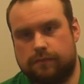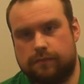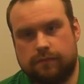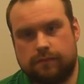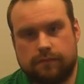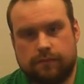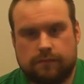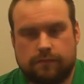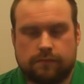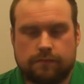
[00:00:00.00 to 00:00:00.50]

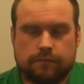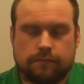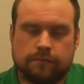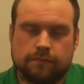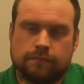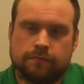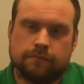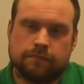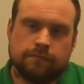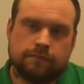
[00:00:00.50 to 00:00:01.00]

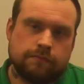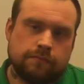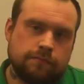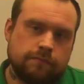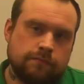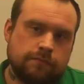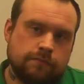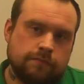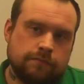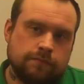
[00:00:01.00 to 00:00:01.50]

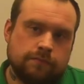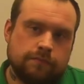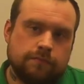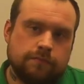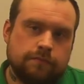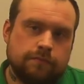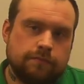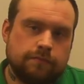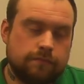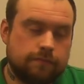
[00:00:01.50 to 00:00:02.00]

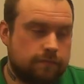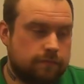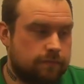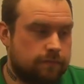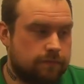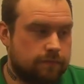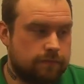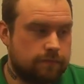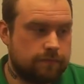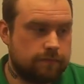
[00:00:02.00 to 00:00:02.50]

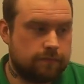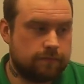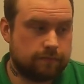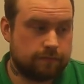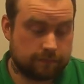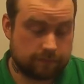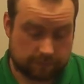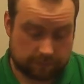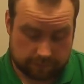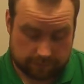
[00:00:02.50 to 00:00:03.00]

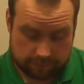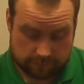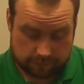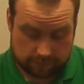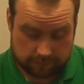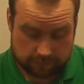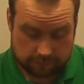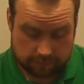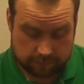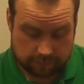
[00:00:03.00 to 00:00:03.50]

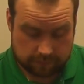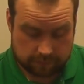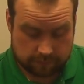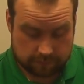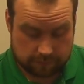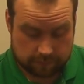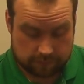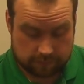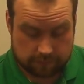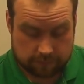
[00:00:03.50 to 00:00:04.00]

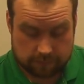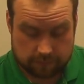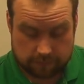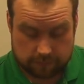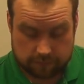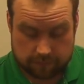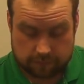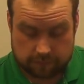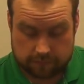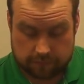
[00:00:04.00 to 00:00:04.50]

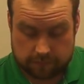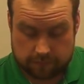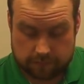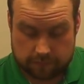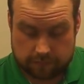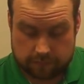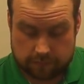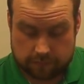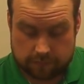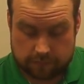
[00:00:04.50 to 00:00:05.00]

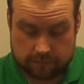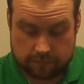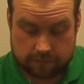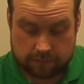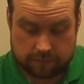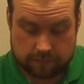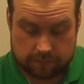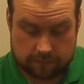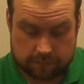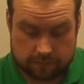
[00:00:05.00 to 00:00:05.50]

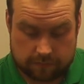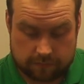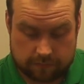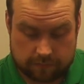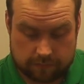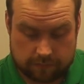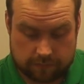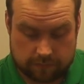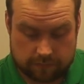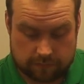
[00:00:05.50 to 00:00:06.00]

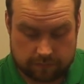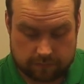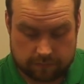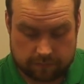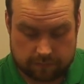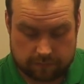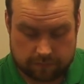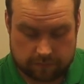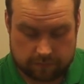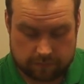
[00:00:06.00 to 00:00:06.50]

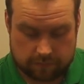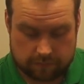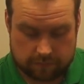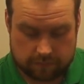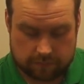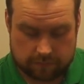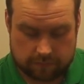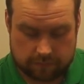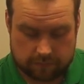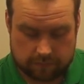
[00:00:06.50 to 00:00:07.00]

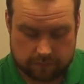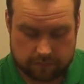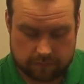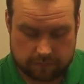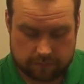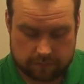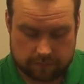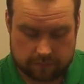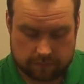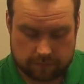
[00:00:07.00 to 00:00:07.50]

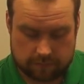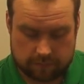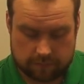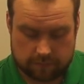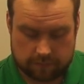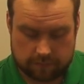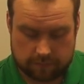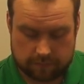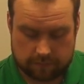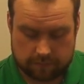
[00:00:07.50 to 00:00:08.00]
No words are spoken by the person on screen.